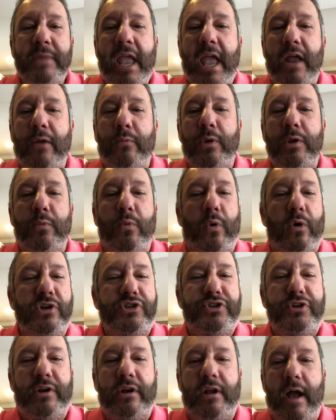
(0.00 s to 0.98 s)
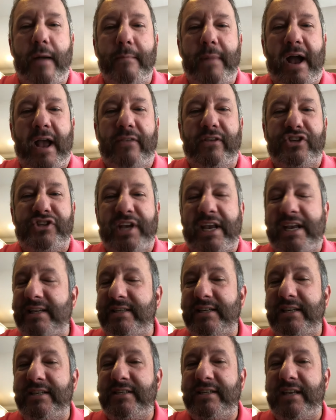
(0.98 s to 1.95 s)
And we want you to come by the
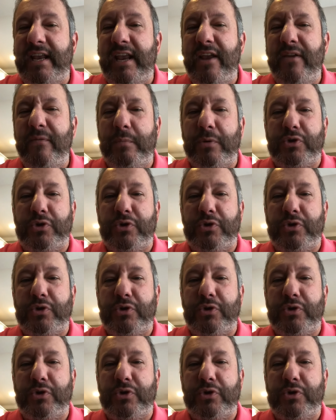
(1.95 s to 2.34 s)
JCC